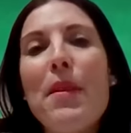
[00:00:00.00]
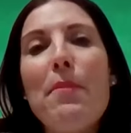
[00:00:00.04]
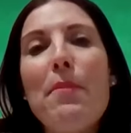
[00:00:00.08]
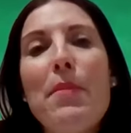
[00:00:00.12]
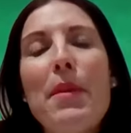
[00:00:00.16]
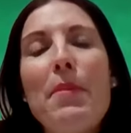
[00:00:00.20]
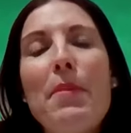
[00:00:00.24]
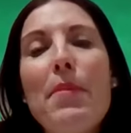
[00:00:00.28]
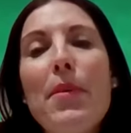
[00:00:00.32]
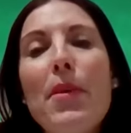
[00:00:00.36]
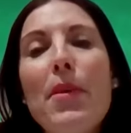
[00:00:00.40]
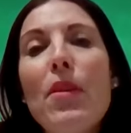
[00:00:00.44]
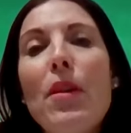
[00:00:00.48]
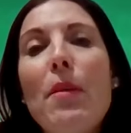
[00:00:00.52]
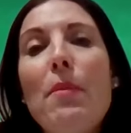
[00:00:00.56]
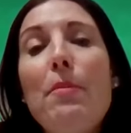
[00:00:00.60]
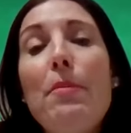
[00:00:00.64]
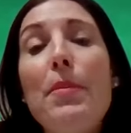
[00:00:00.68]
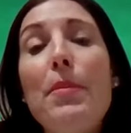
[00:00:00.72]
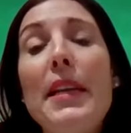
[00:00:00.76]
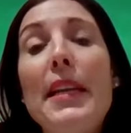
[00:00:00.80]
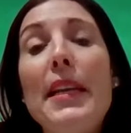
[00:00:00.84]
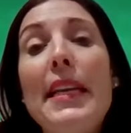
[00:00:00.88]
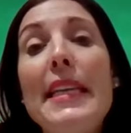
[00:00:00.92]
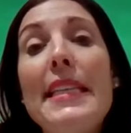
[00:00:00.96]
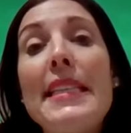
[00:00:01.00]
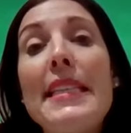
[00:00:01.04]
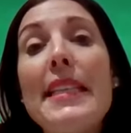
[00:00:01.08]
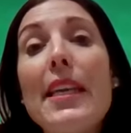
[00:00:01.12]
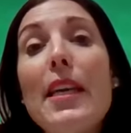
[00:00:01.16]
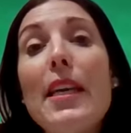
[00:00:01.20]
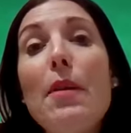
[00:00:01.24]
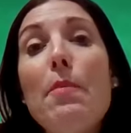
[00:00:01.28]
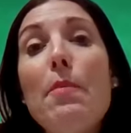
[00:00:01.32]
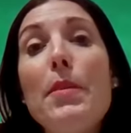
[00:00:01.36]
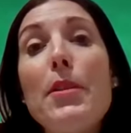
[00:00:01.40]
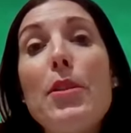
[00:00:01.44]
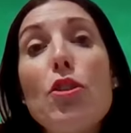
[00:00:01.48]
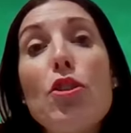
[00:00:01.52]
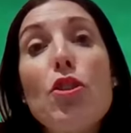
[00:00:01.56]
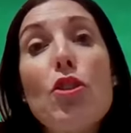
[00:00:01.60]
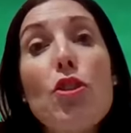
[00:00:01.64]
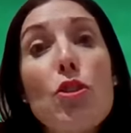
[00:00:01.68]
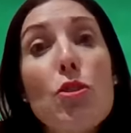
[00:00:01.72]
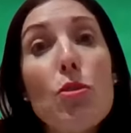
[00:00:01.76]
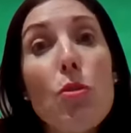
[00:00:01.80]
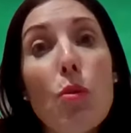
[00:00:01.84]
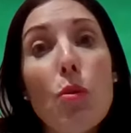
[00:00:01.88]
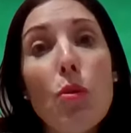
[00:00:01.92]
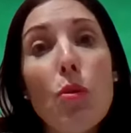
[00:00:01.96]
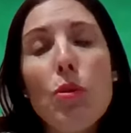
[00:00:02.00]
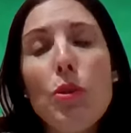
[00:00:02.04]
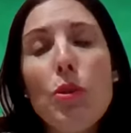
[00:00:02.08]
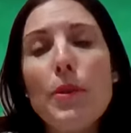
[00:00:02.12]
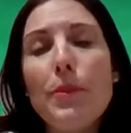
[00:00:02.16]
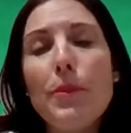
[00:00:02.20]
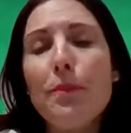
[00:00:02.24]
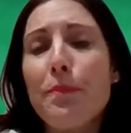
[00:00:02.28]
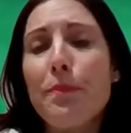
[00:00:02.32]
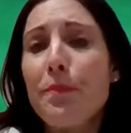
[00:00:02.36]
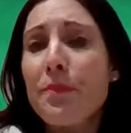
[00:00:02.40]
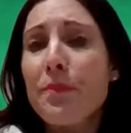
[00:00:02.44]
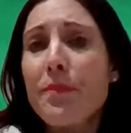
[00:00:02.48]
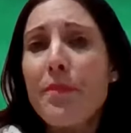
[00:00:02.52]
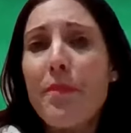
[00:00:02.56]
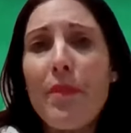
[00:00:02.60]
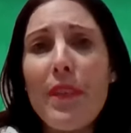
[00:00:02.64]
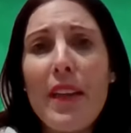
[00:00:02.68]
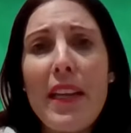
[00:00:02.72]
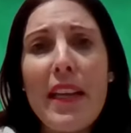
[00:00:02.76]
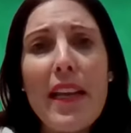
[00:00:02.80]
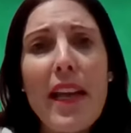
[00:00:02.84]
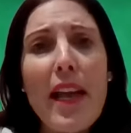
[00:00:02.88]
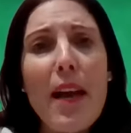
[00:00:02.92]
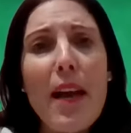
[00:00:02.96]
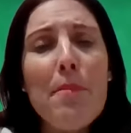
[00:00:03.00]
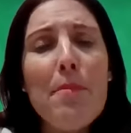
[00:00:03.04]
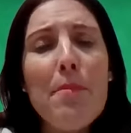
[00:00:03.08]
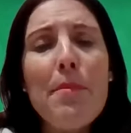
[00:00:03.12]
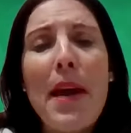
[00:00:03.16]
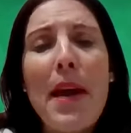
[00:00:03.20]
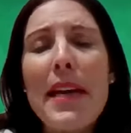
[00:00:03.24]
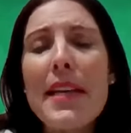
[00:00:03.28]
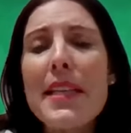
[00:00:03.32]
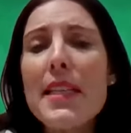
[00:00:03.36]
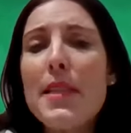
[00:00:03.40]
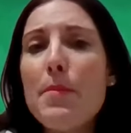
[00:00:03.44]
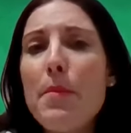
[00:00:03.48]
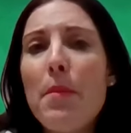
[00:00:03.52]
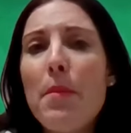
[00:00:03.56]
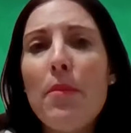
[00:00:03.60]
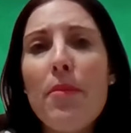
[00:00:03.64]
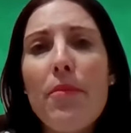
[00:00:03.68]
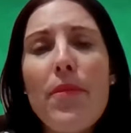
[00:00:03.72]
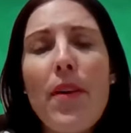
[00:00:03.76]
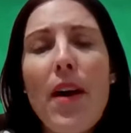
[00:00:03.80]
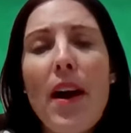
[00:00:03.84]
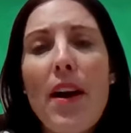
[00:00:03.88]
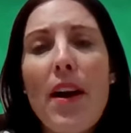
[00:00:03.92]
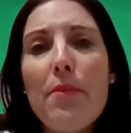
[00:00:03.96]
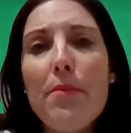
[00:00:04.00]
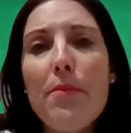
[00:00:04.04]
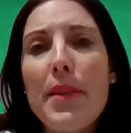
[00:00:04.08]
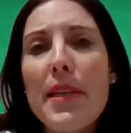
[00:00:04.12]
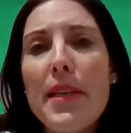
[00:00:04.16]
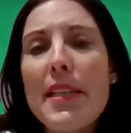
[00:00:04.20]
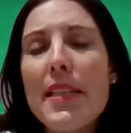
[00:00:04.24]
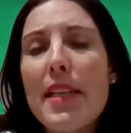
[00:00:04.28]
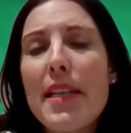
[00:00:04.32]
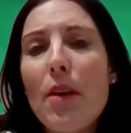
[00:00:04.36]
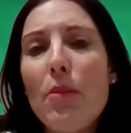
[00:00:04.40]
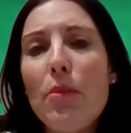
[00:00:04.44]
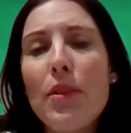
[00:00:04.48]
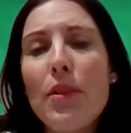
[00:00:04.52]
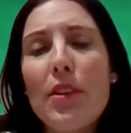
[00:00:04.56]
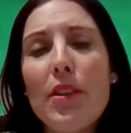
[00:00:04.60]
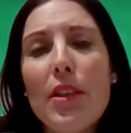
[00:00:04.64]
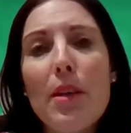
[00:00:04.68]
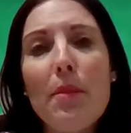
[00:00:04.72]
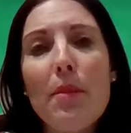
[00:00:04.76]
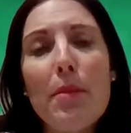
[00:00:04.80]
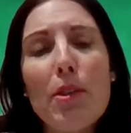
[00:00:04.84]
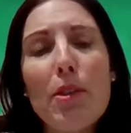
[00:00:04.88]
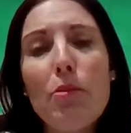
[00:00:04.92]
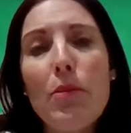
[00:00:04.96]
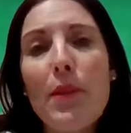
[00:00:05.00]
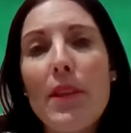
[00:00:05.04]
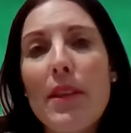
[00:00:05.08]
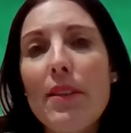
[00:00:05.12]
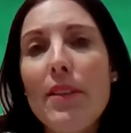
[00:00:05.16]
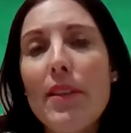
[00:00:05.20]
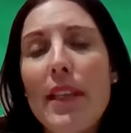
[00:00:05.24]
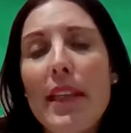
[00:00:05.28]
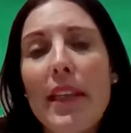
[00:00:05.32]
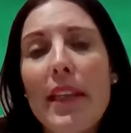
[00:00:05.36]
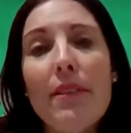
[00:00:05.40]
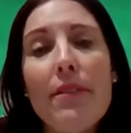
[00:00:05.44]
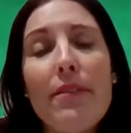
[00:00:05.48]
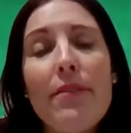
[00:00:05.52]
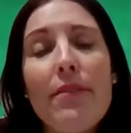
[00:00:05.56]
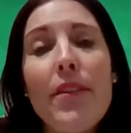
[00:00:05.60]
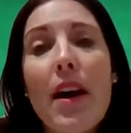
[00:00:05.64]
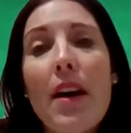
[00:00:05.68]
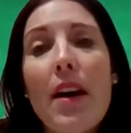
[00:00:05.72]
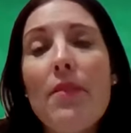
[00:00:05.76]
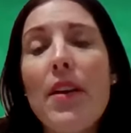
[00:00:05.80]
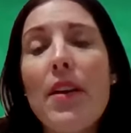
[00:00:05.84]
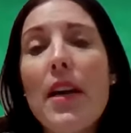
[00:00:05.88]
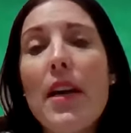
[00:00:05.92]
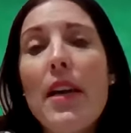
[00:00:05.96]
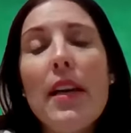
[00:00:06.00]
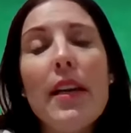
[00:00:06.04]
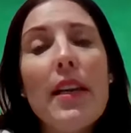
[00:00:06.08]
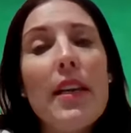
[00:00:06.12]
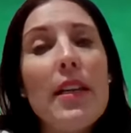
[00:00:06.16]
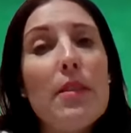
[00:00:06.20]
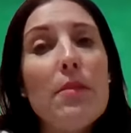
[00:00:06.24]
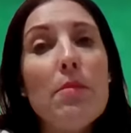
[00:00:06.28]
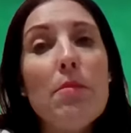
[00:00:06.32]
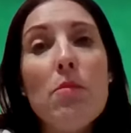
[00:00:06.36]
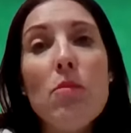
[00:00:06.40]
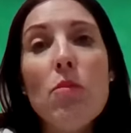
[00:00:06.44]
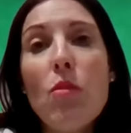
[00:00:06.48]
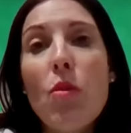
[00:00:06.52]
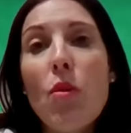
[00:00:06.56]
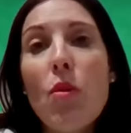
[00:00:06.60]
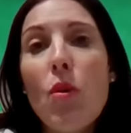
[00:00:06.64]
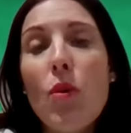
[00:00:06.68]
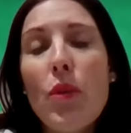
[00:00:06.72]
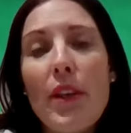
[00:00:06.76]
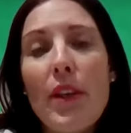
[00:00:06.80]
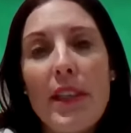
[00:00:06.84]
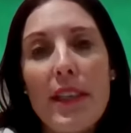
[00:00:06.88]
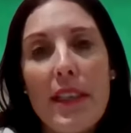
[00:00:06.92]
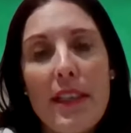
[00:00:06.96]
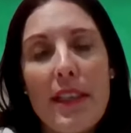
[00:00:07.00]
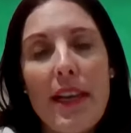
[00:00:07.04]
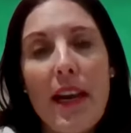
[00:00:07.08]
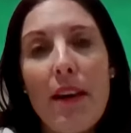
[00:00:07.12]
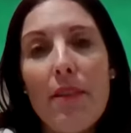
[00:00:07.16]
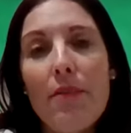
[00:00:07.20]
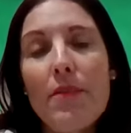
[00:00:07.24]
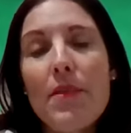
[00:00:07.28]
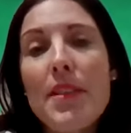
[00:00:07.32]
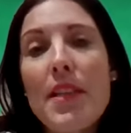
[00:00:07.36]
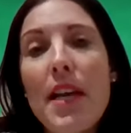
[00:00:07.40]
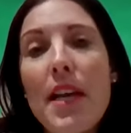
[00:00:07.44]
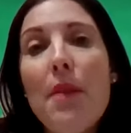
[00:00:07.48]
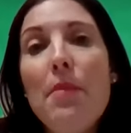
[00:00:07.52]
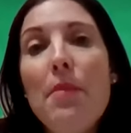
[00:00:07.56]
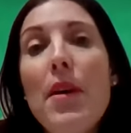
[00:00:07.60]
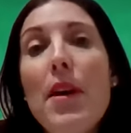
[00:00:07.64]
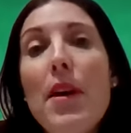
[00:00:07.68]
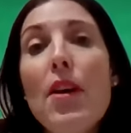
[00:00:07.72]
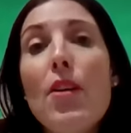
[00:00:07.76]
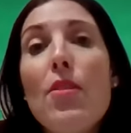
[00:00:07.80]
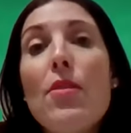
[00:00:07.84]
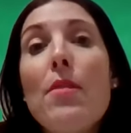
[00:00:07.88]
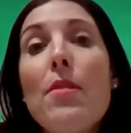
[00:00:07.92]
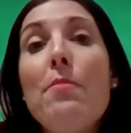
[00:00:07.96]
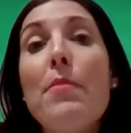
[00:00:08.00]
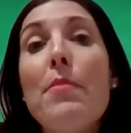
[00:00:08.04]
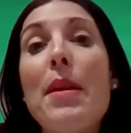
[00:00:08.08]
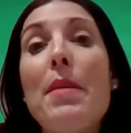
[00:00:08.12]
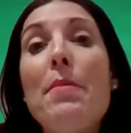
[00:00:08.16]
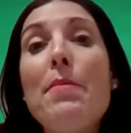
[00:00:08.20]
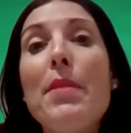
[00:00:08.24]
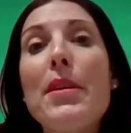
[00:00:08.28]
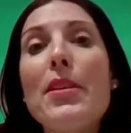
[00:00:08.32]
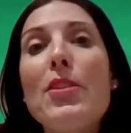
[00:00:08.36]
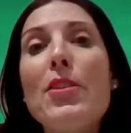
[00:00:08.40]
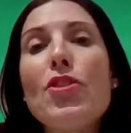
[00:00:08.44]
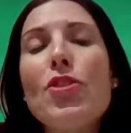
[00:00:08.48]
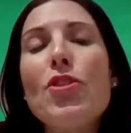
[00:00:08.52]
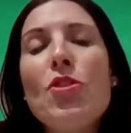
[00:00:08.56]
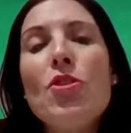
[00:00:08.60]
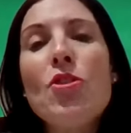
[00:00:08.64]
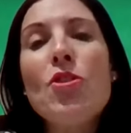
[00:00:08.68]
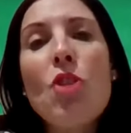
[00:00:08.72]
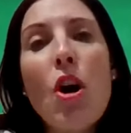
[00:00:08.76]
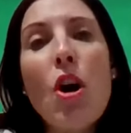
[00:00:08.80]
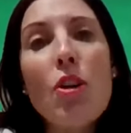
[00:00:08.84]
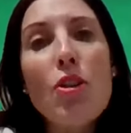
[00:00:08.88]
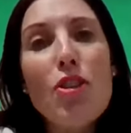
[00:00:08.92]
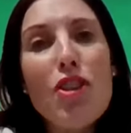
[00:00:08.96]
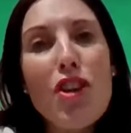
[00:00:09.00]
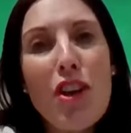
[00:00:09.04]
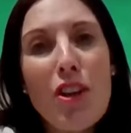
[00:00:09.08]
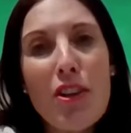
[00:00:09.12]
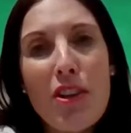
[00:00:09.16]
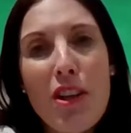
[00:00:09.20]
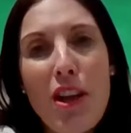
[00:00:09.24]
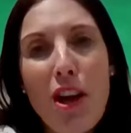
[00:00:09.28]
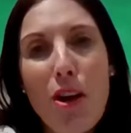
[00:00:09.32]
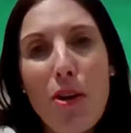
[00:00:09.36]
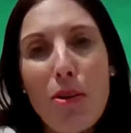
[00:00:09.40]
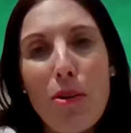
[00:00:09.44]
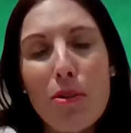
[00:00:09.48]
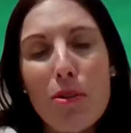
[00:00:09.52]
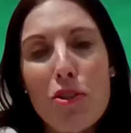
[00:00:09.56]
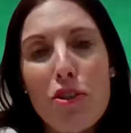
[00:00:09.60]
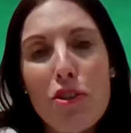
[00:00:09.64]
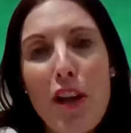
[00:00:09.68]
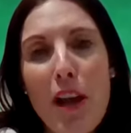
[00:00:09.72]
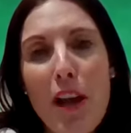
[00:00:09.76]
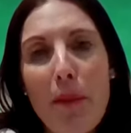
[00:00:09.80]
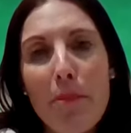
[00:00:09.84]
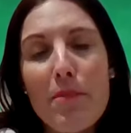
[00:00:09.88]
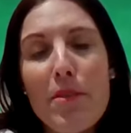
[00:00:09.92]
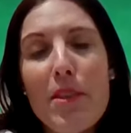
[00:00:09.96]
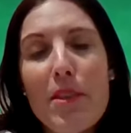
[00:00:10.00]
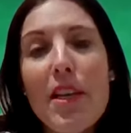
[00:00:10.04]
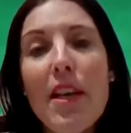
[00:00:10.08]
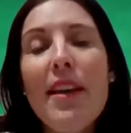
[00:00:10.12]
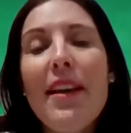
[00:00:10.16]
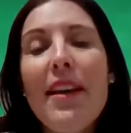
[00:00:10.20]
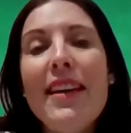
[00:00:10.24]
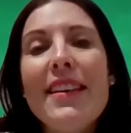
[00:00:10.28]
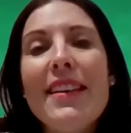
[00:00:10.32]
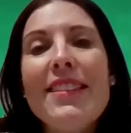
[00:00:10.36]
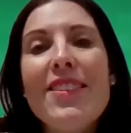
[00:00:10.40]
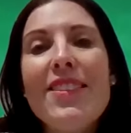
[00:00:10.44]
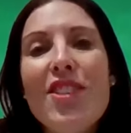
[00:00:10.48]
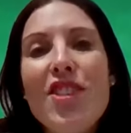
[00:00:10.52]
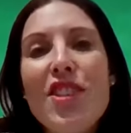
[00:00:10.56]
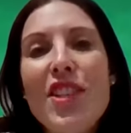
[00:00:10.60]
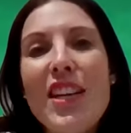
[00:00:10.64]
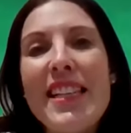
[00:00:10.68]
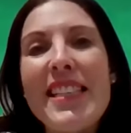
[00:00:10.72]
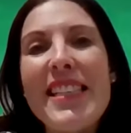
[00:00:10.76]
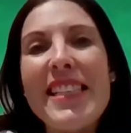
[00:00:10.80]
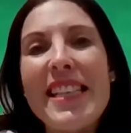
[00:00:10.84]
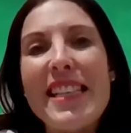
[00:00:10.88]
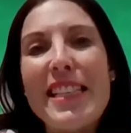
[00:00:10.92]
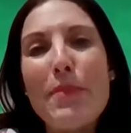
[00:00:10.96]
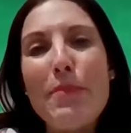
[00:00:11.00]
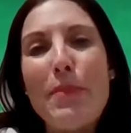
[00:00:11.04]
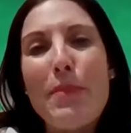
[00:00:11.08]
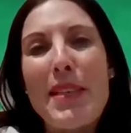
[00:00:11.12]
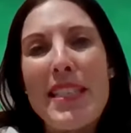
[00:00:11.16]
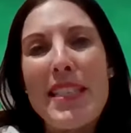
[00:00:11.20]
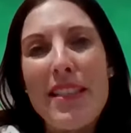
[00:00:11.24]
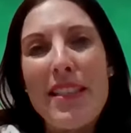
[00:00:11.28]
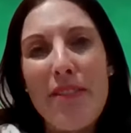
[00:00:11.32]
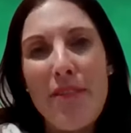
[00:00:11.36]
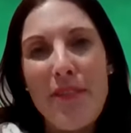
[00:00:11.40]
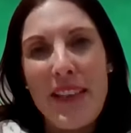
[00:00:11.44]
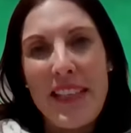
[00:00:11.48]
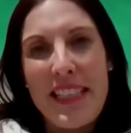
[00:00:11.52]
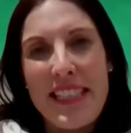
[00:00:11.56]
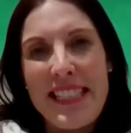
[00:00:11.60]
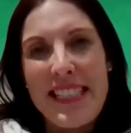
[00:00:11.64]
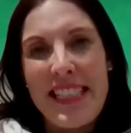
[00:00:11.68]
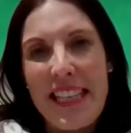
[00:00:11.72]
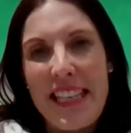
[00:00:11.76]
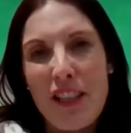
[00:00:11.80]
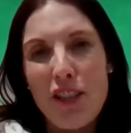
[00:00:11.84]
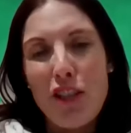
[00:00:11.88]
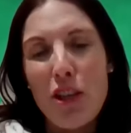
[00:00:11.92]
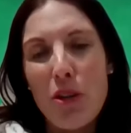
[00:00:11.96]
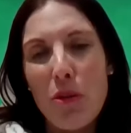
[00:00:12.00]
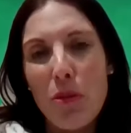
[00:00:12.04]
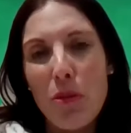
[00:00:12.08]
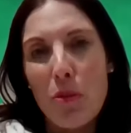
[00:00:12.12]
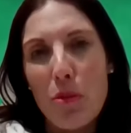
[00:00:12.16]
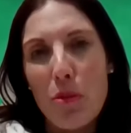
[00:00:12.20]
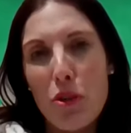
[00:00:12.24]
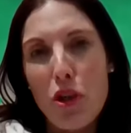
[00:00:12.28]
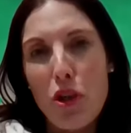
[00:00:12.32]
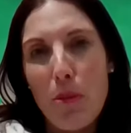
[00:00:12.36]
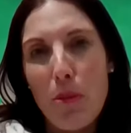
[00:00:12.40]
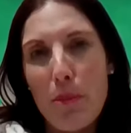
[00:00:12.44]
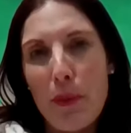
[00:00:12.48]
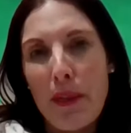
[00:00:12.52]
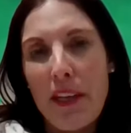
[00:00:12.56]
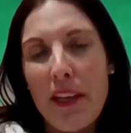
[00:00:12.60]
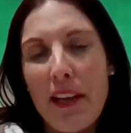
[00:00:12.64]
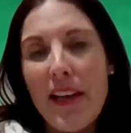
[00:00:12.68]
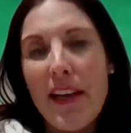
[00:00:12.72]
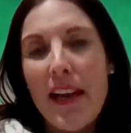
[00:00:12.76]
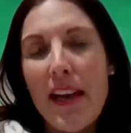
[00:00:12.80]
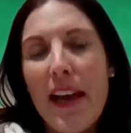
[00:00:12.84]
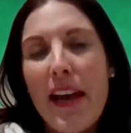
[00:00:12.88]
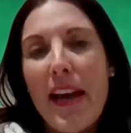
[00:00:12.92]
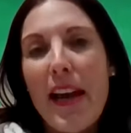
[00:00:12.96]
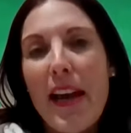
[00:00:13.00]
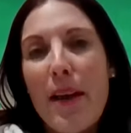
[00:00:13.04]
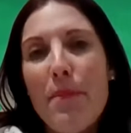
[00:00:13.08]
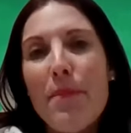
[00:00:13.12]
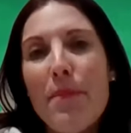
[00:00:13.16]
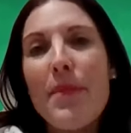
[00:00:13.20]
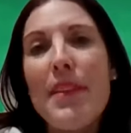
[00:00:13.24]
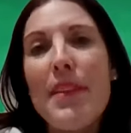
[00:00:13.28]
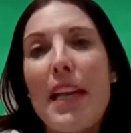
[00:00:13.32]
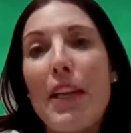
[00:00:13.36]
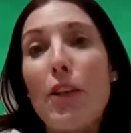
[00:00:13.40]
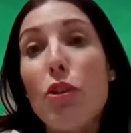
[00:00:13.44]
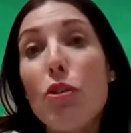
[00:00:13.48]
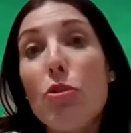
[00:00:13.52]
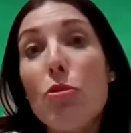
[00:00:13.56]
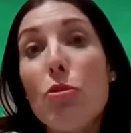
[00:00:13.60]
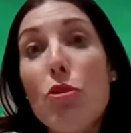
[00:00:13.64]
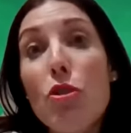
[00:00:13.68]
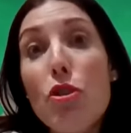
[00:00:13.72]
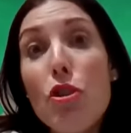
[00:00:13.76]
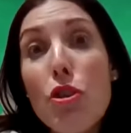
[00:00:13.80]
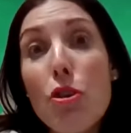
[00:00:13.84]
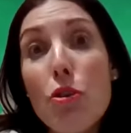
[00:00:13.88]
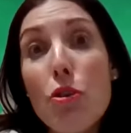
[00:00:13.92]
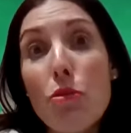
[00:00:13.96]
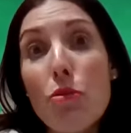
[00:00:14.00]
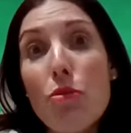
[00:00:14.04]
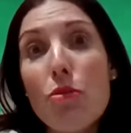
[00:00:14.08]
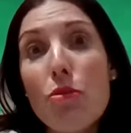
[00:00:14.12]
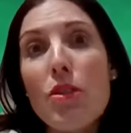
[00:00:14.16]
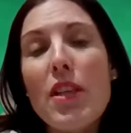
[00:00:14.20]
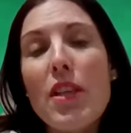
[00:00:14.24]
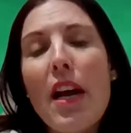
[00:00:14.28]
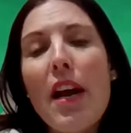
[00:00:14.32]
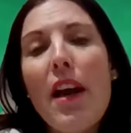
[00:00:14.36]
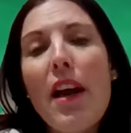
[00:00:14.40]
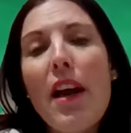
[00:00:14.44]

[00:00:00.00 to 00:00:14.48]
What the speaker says: People, please keep it short. A maximum 5 minutes. I would think between 3 and 5 is more than enough time. Remember, it's not on the whole chapter, just a specific section or topic that you choose